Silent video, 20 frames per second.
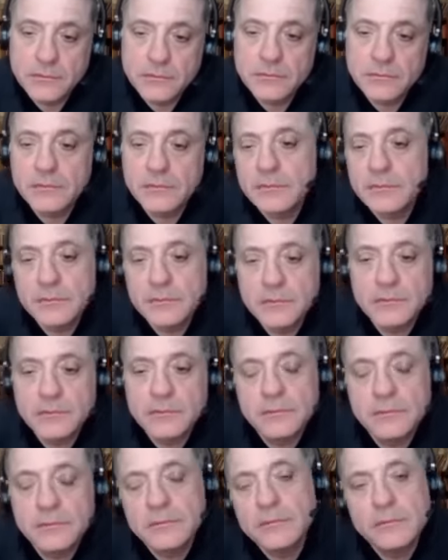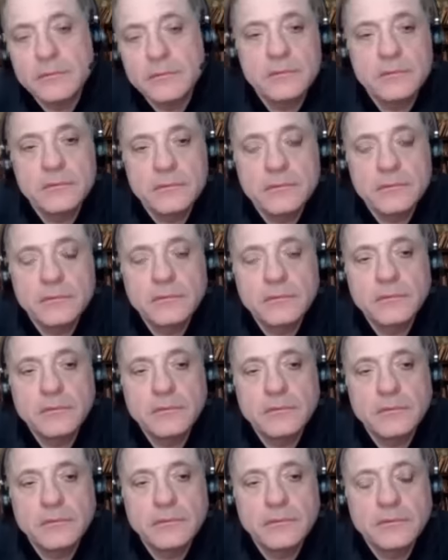
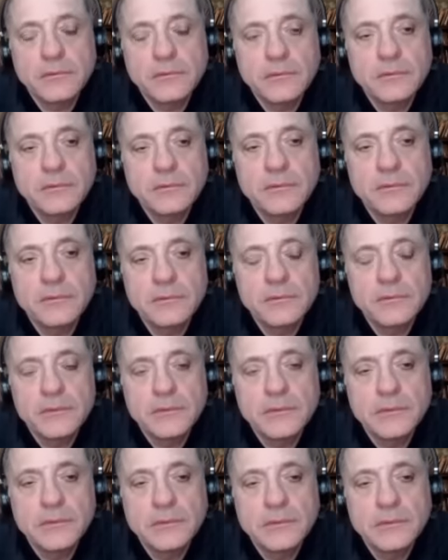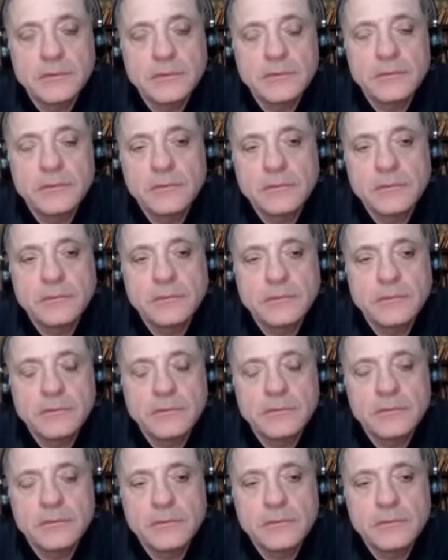
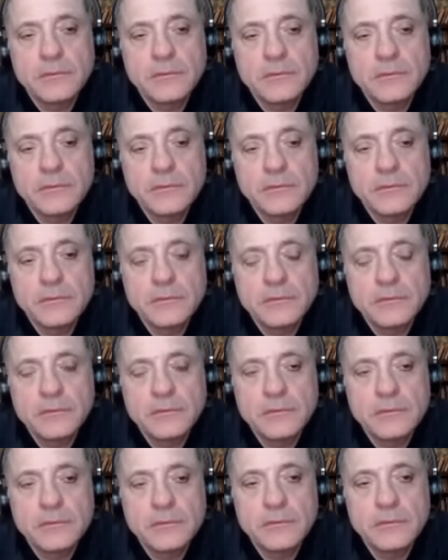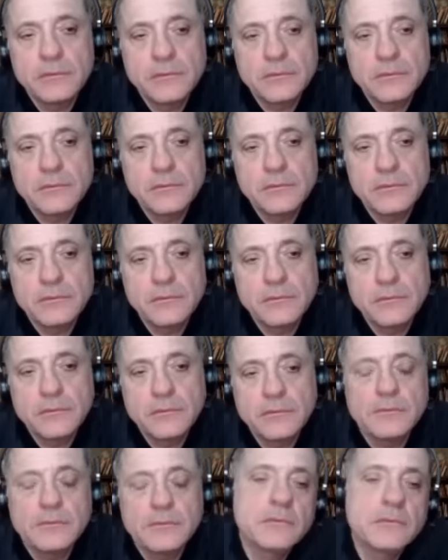
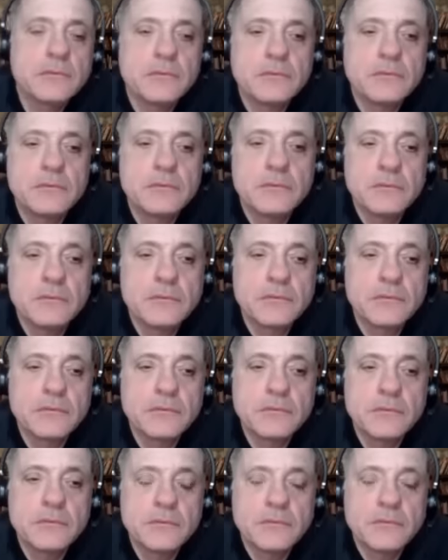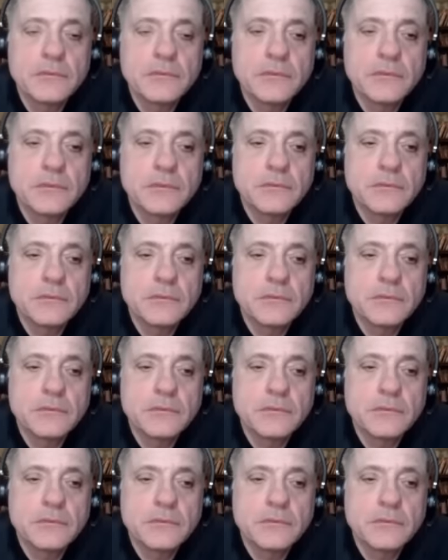This person isn't speaking.